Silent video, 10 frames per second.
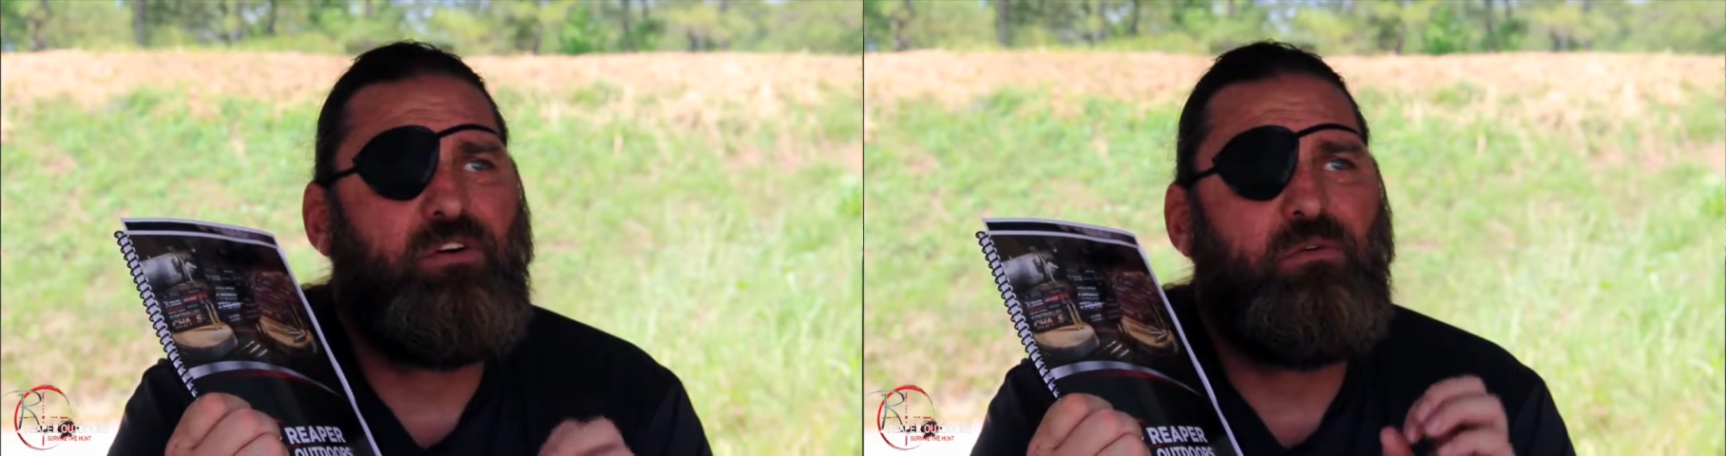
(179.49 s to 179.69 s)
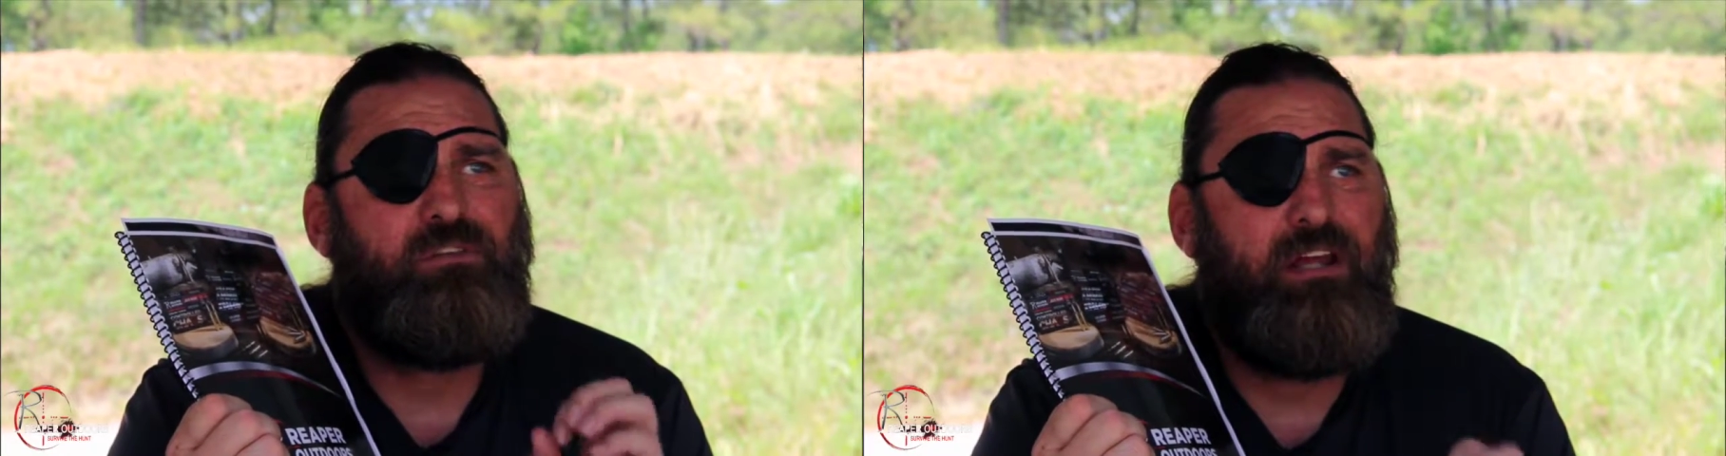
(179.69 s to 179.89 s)

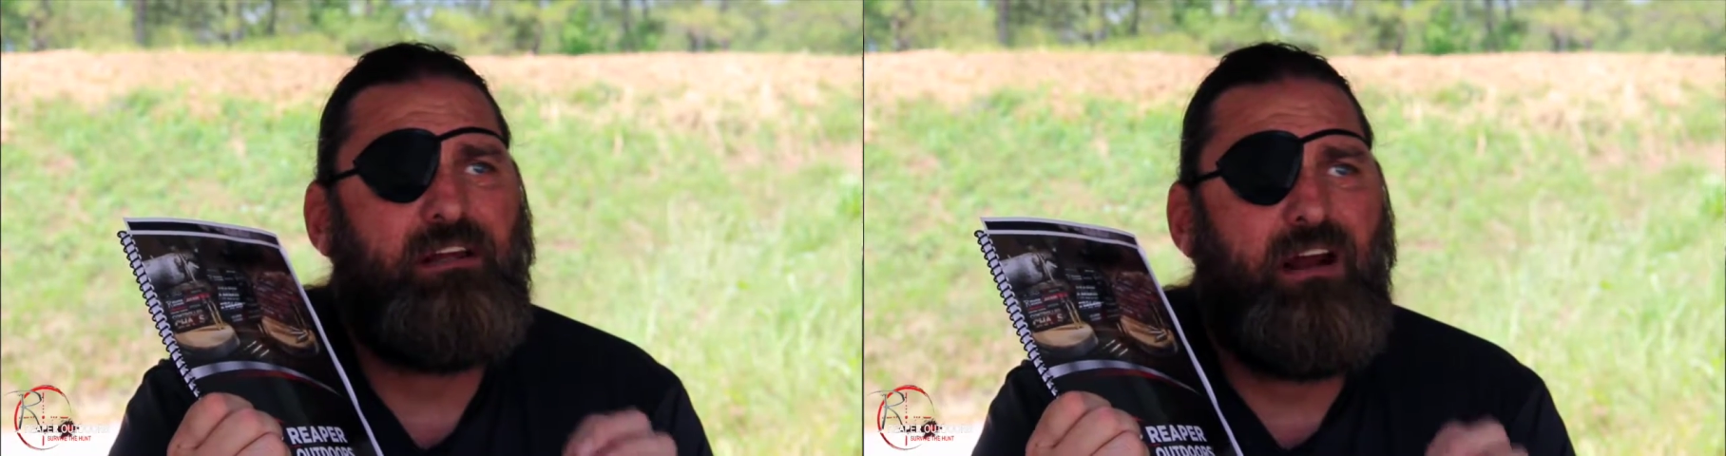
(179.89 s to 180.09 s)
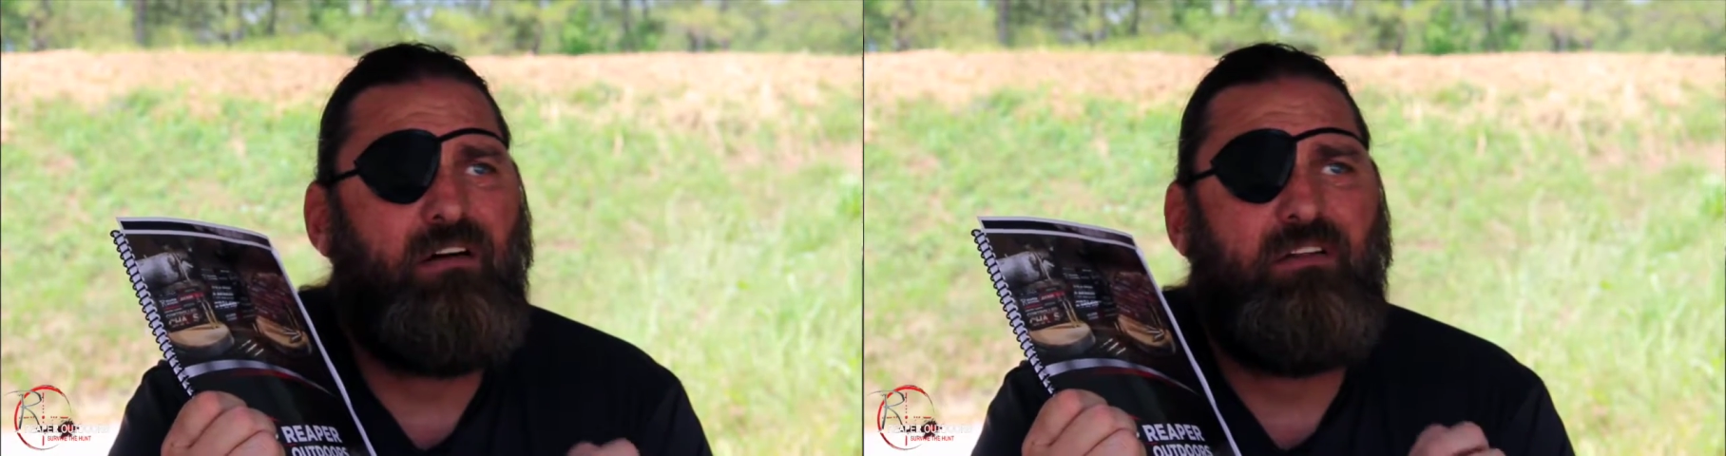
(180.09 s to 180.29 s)
Drew, will
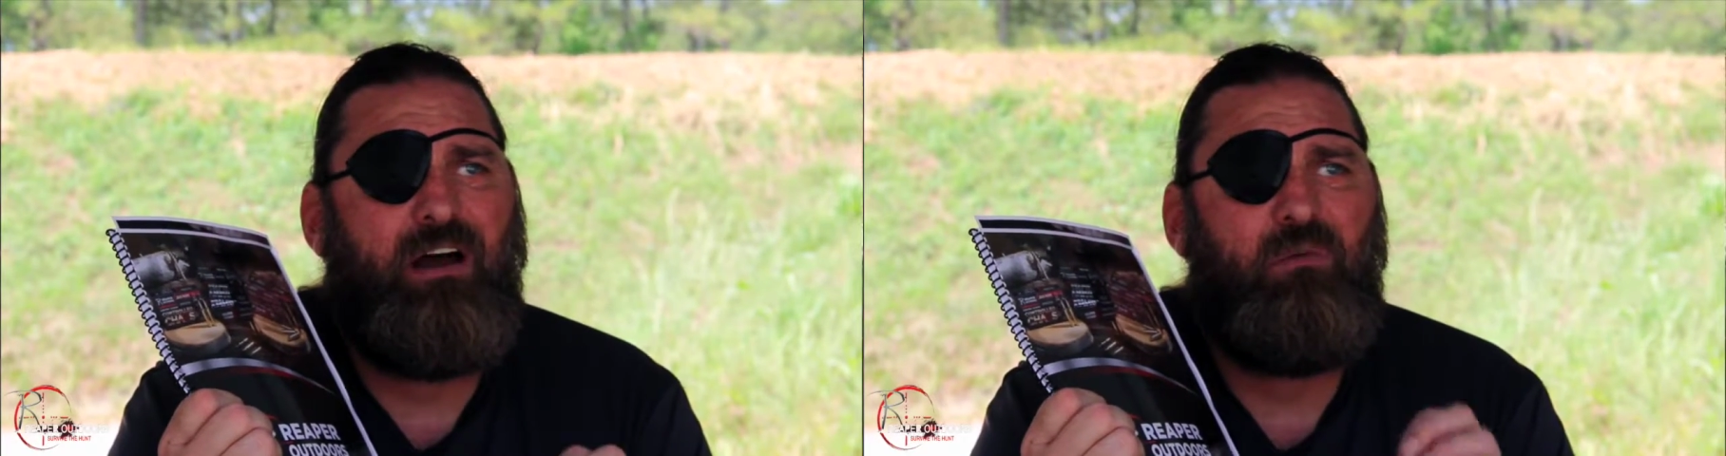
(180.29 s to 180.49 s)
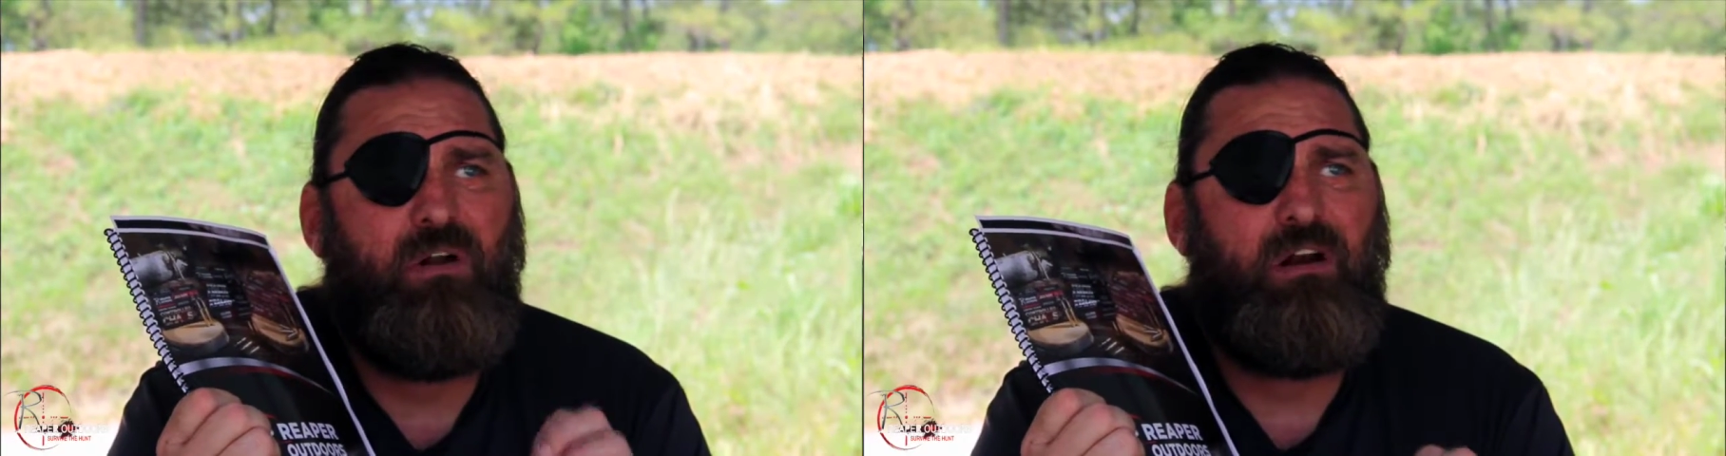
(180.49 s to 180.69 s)
take
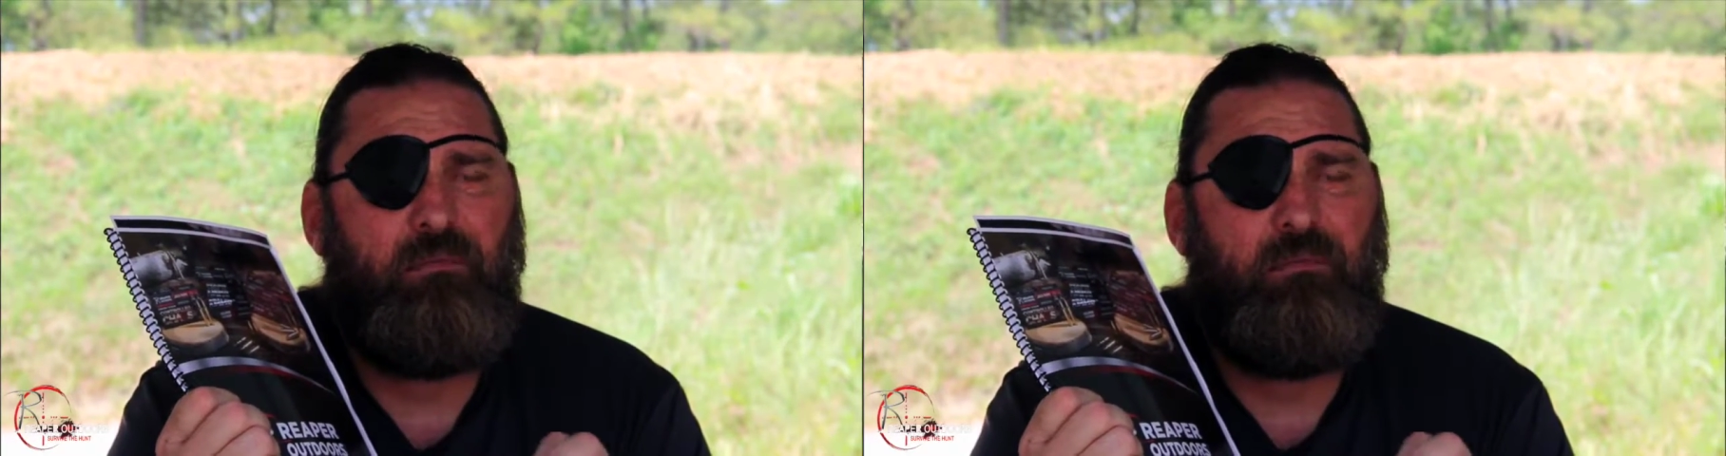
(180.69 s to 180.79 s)
care of that